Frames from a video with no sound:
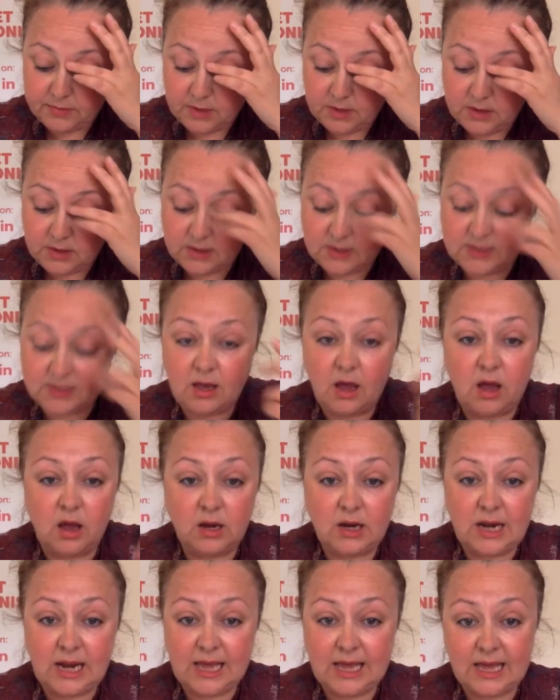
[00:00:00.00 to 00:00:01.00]

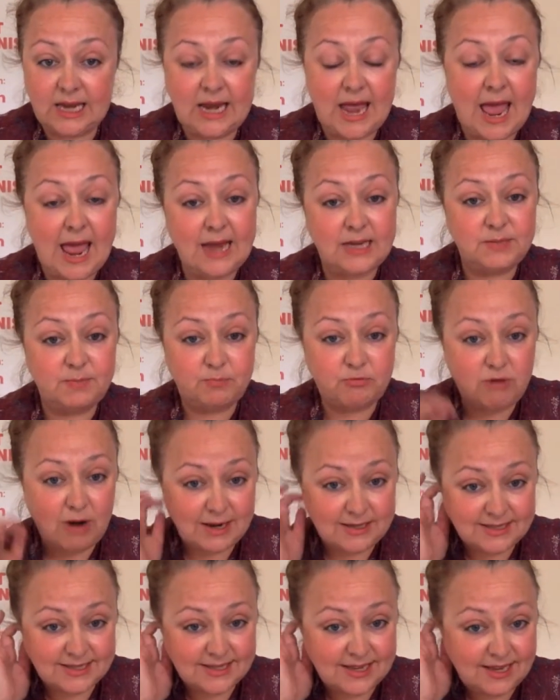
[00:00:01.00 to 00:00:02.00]
Circling and head
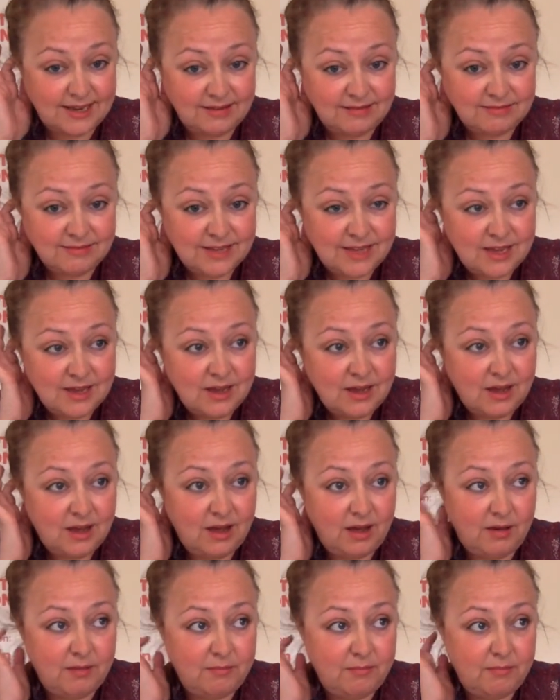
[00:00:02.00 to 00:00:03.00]
pressing.
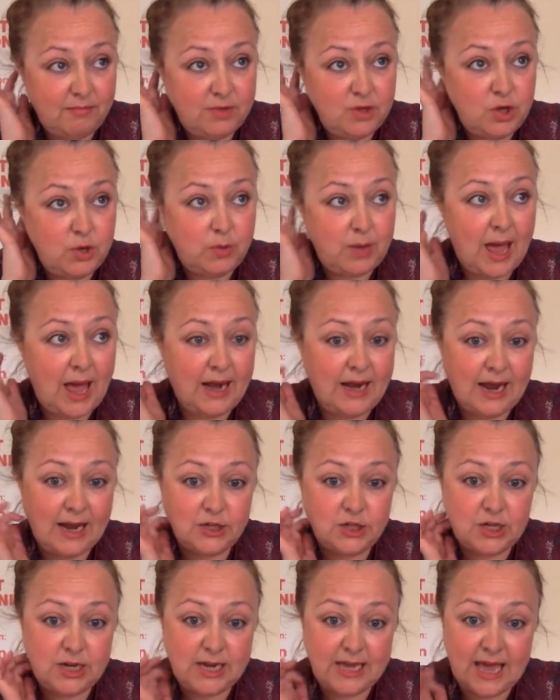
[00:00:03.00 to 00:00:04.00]
You can
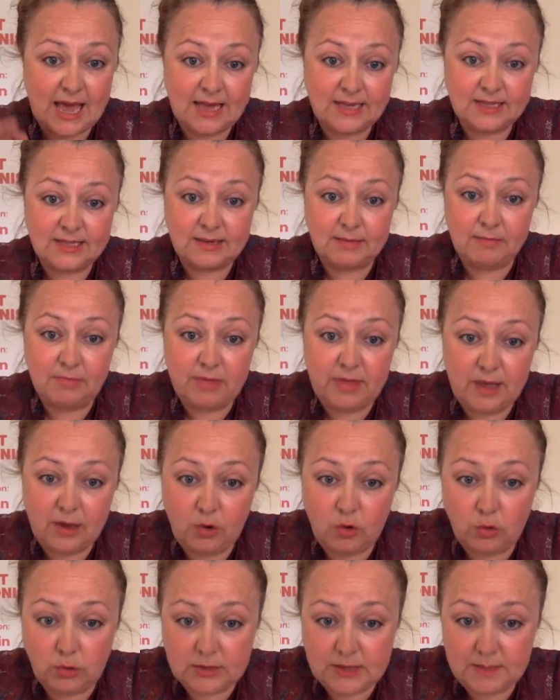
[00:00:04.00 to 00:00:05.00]
actually get something
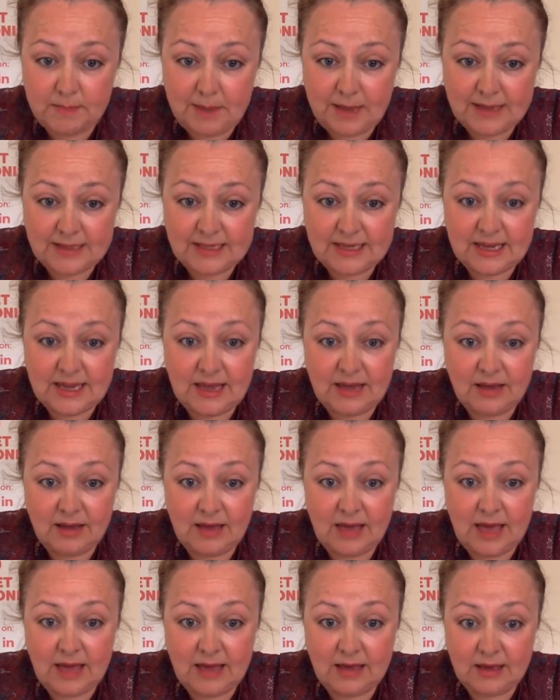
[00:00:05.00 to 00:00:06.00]
called hepatic
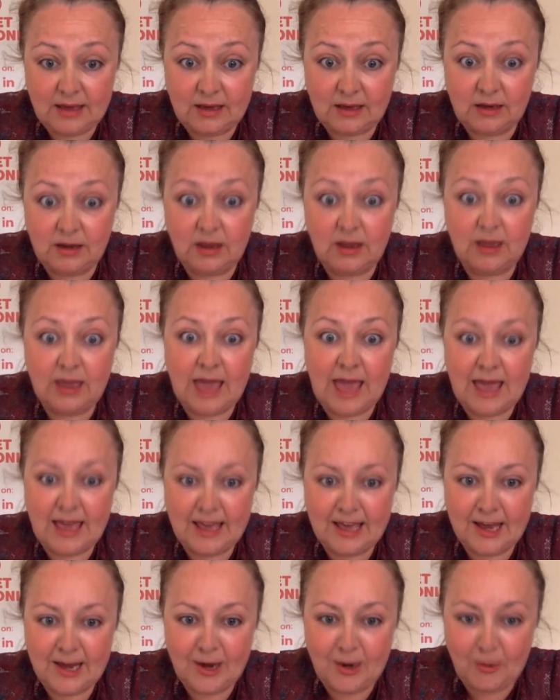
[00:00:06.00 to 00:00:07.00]

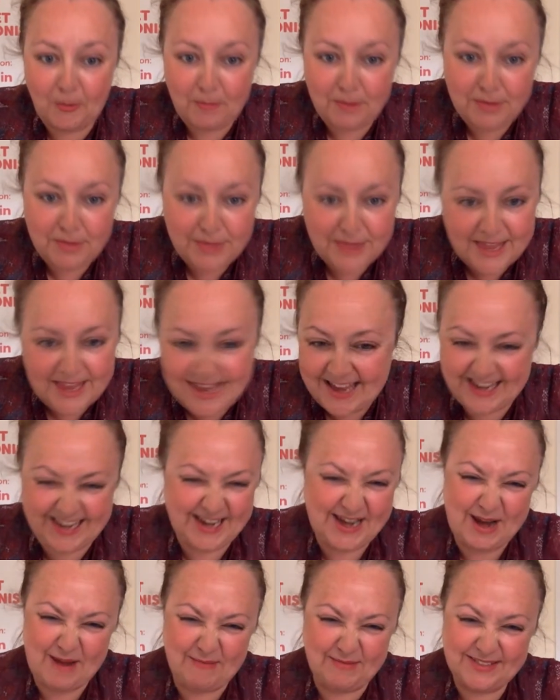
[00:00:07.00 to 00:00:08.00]
encephalopathy. I
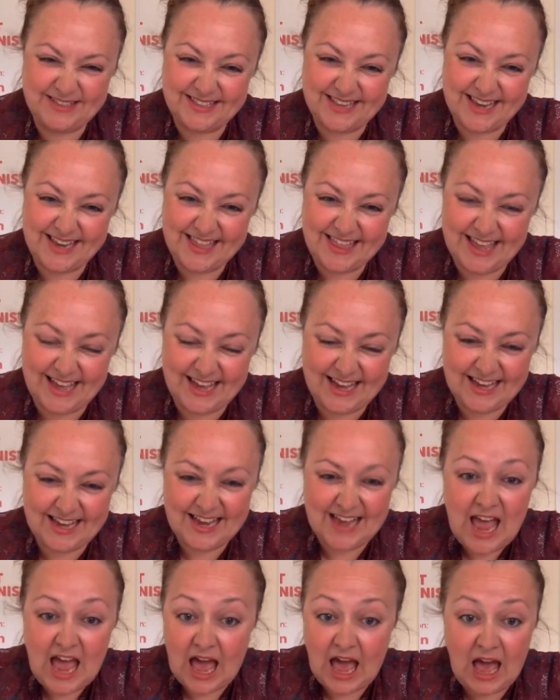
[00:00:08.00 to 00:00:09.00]
can never say that.
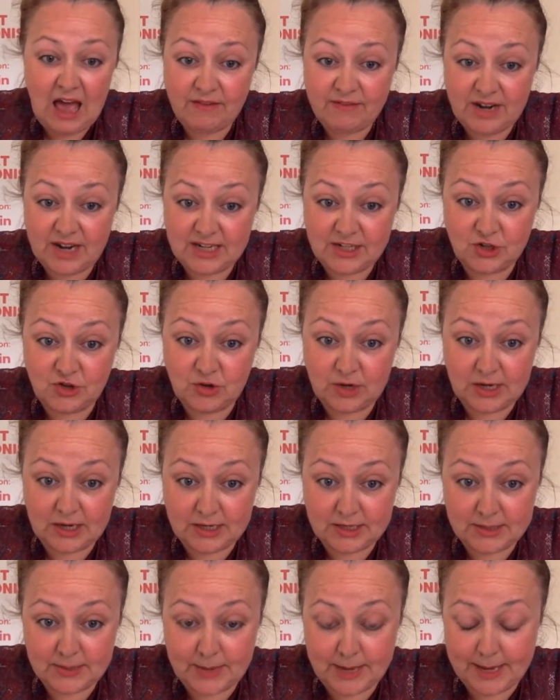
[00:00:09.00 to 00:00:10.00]
I haven't had a drink, I
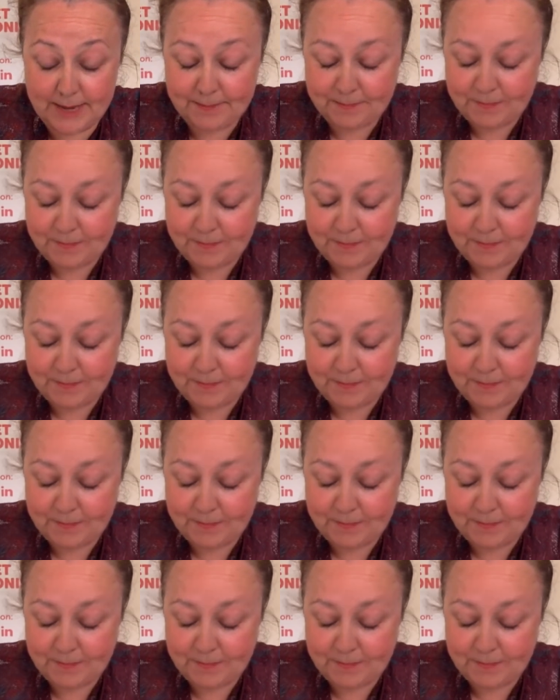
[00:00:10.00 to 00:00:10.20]
swear.